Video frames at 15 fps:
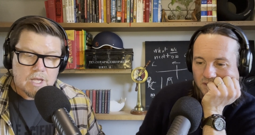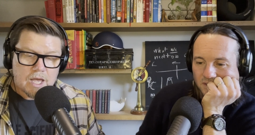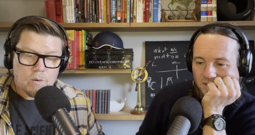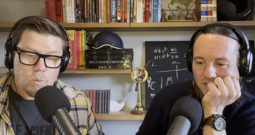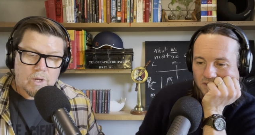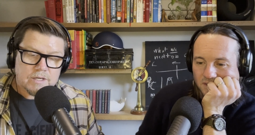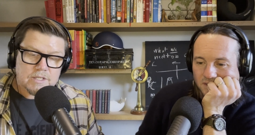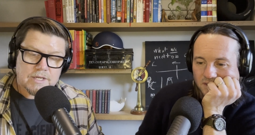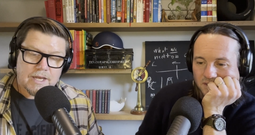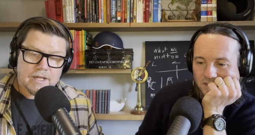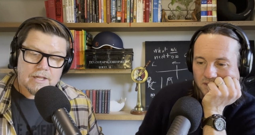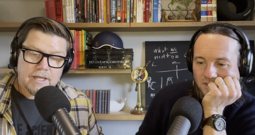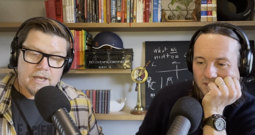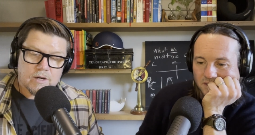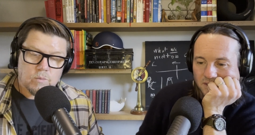Speaker 1: and wondered
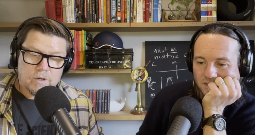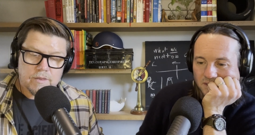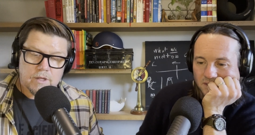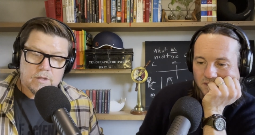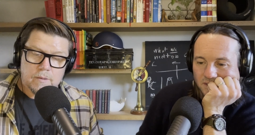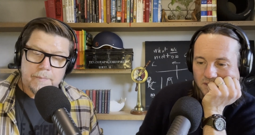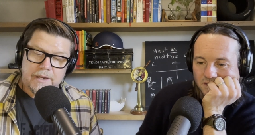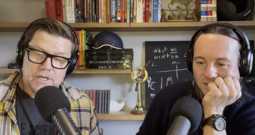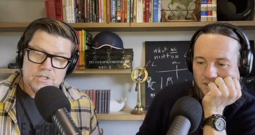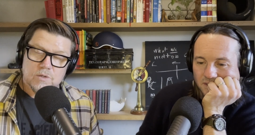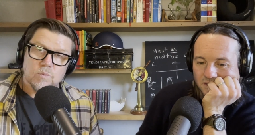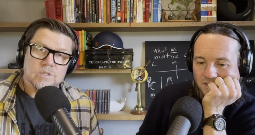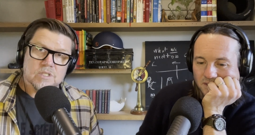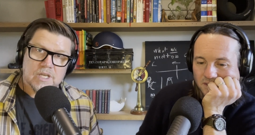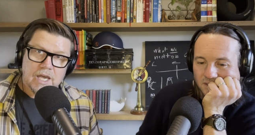out loud whether the
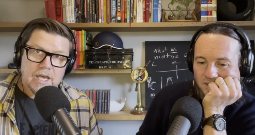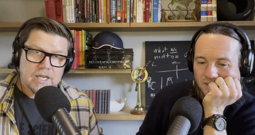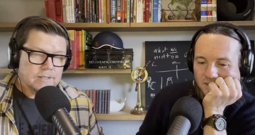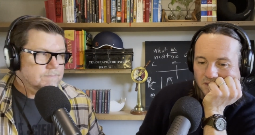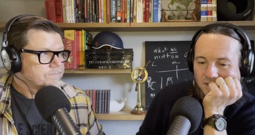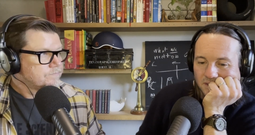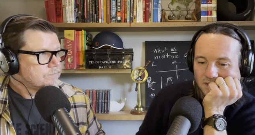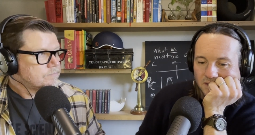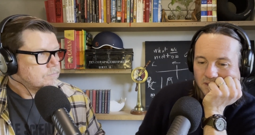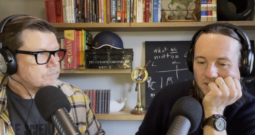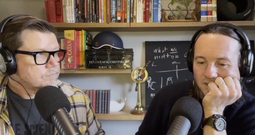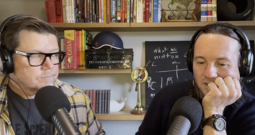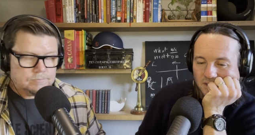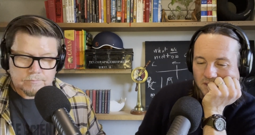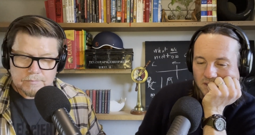patient was gay
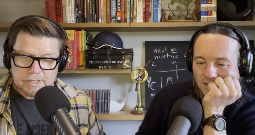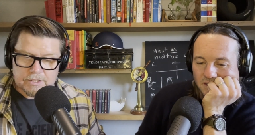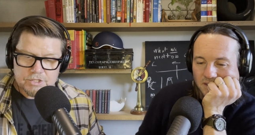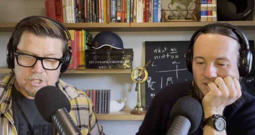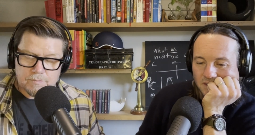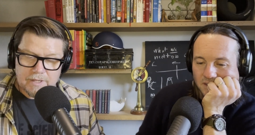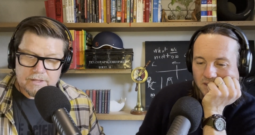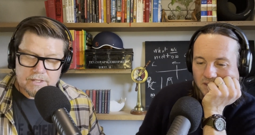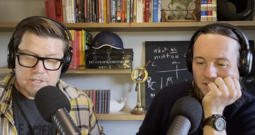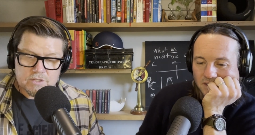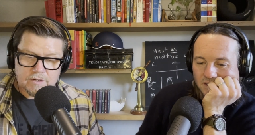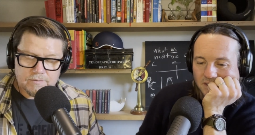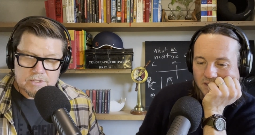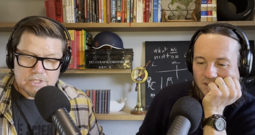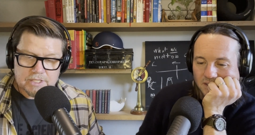and she meant
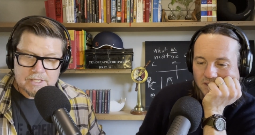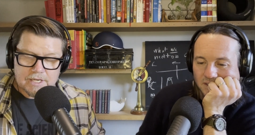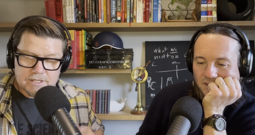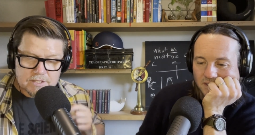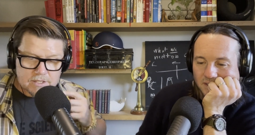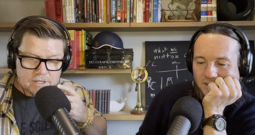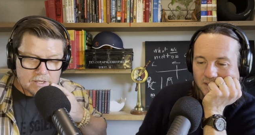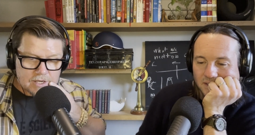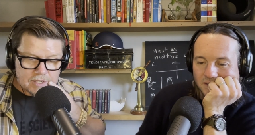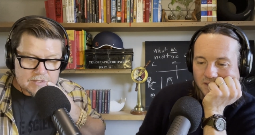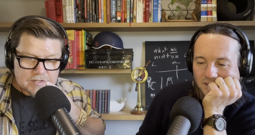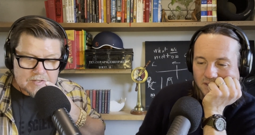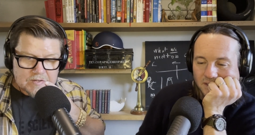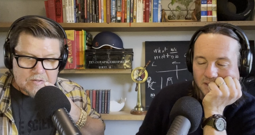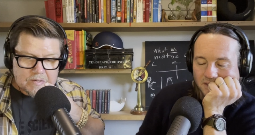this ah. obviously as a
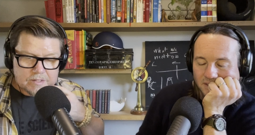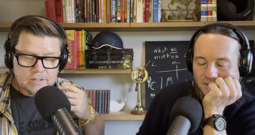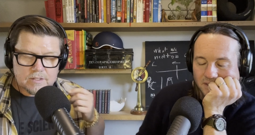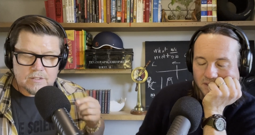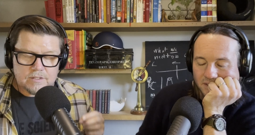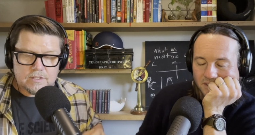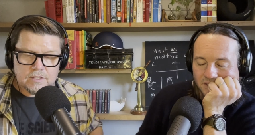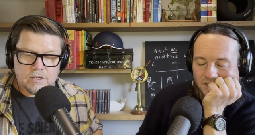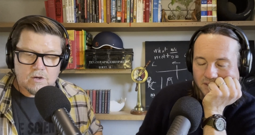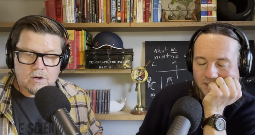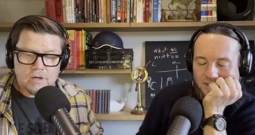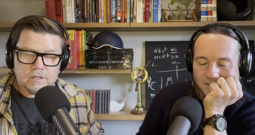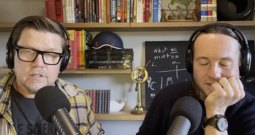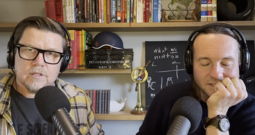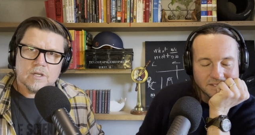as a yeah,
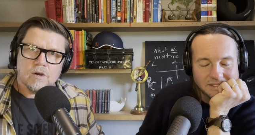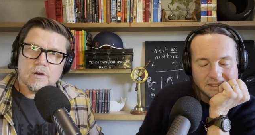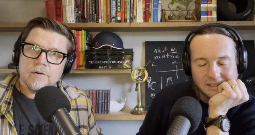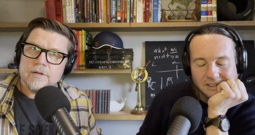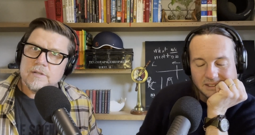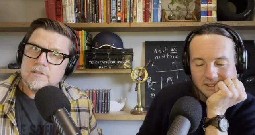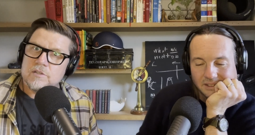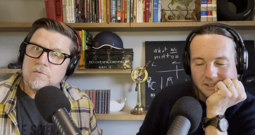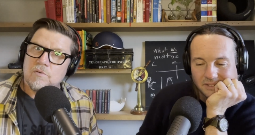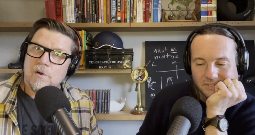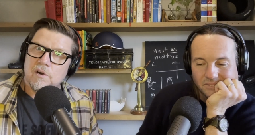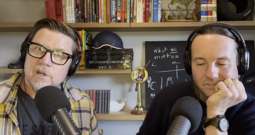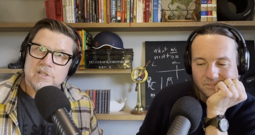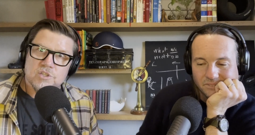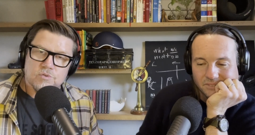uh-huh.
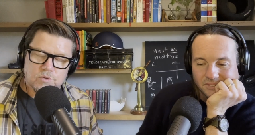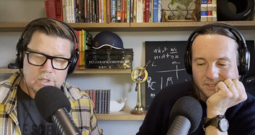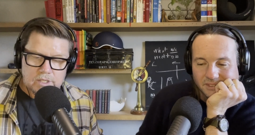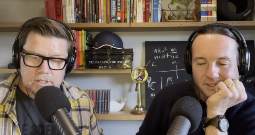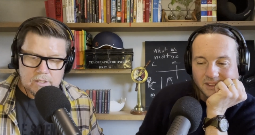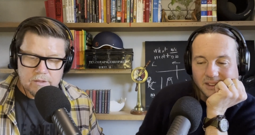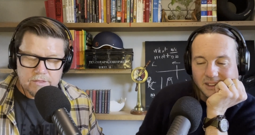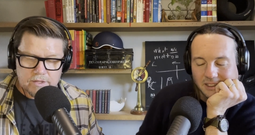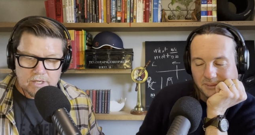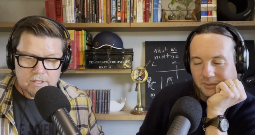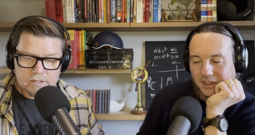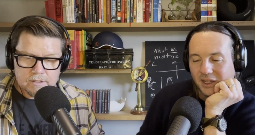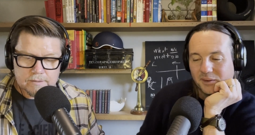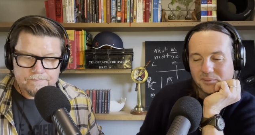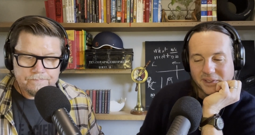derogatory
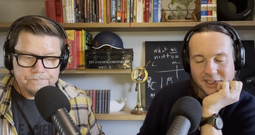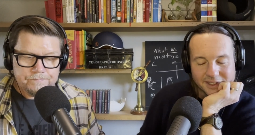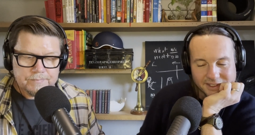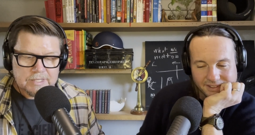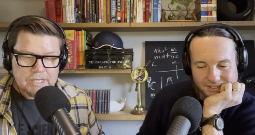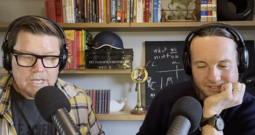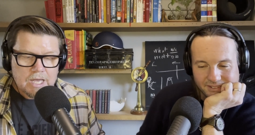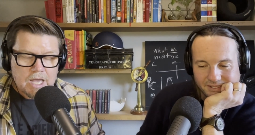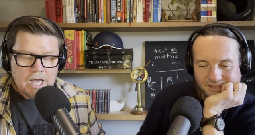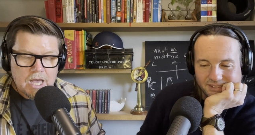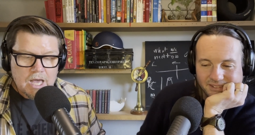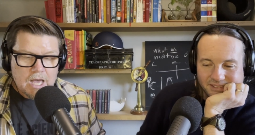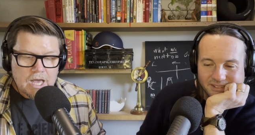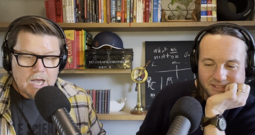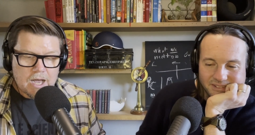thing. I'm, I'm getting it.
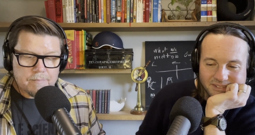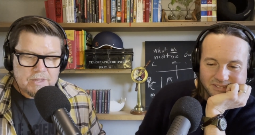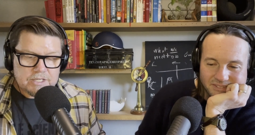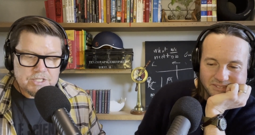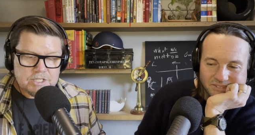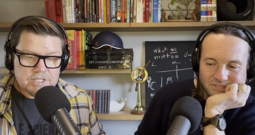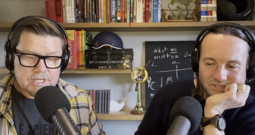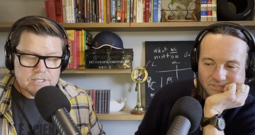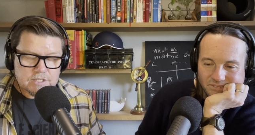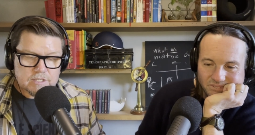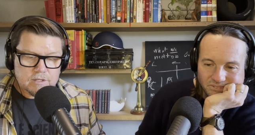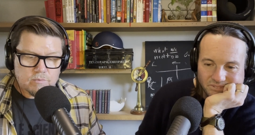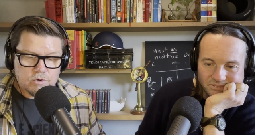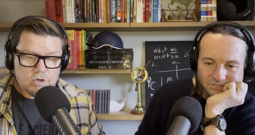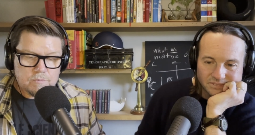Um, then she says
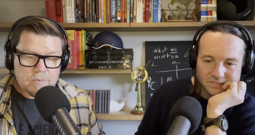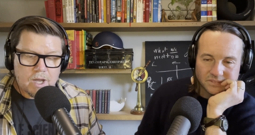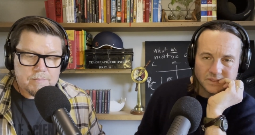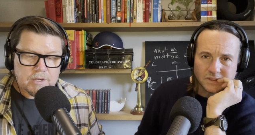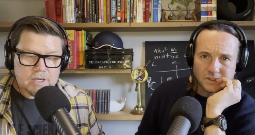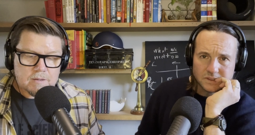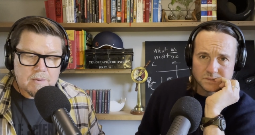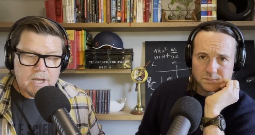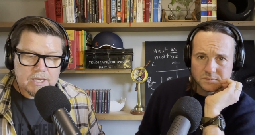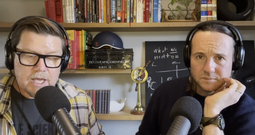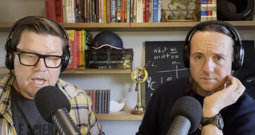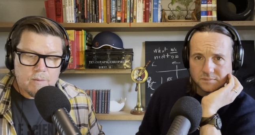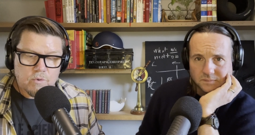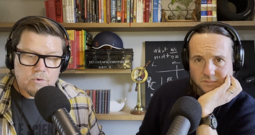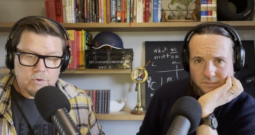to the room, "I'm going to mark
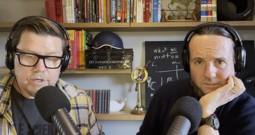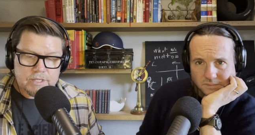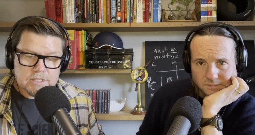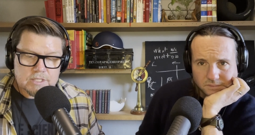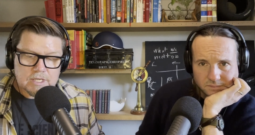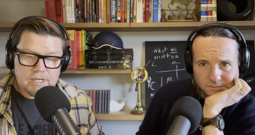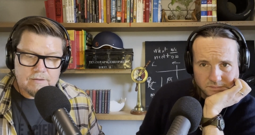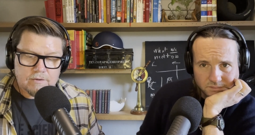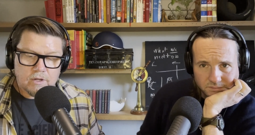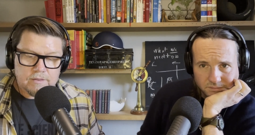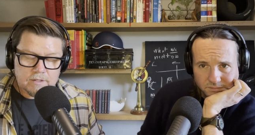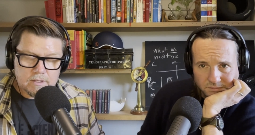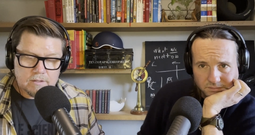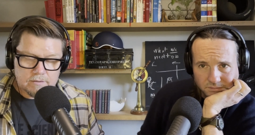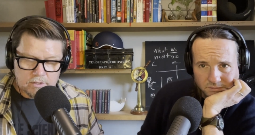hemorrhoids
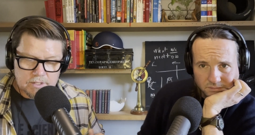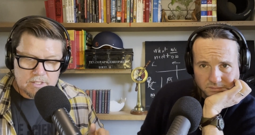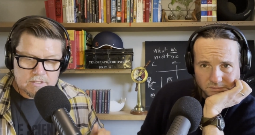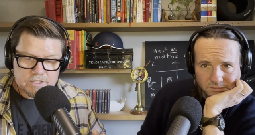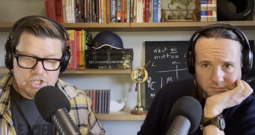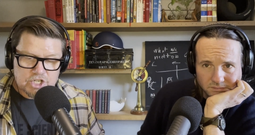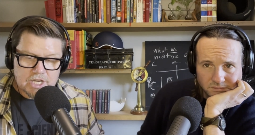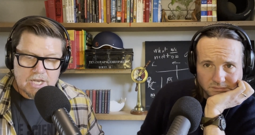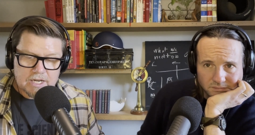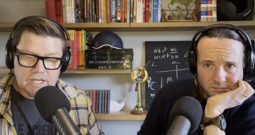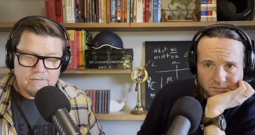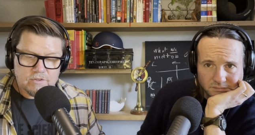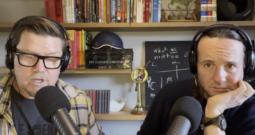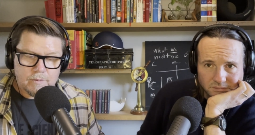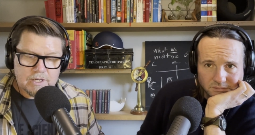on the on his chart,
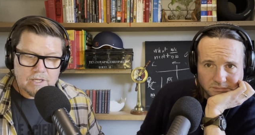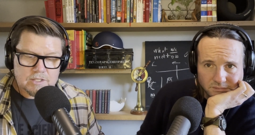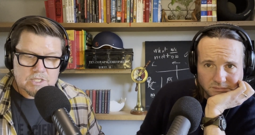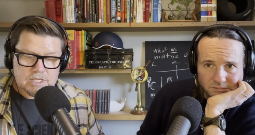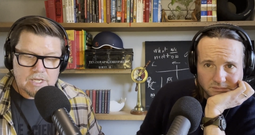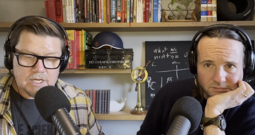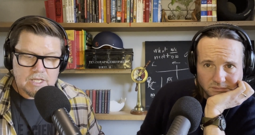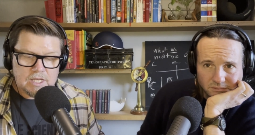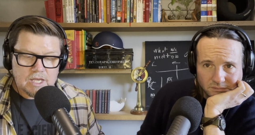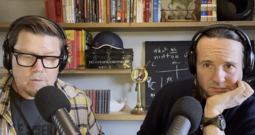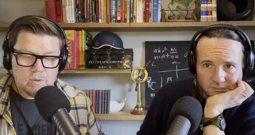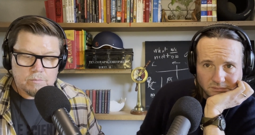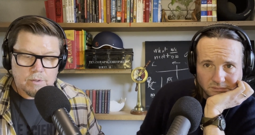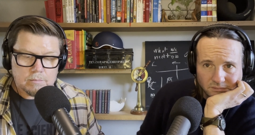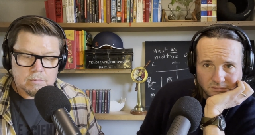even though we don't see any,
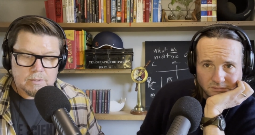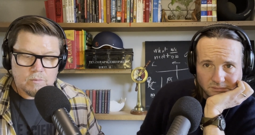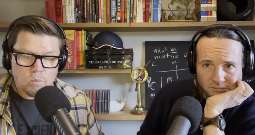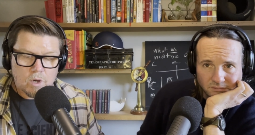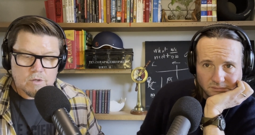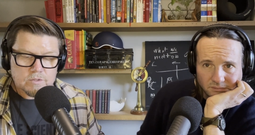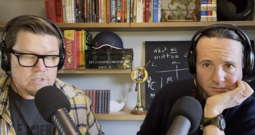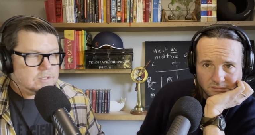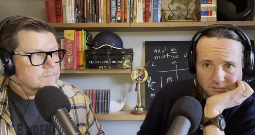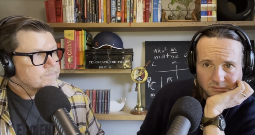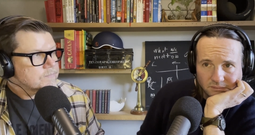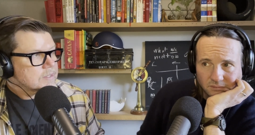and we probably won't."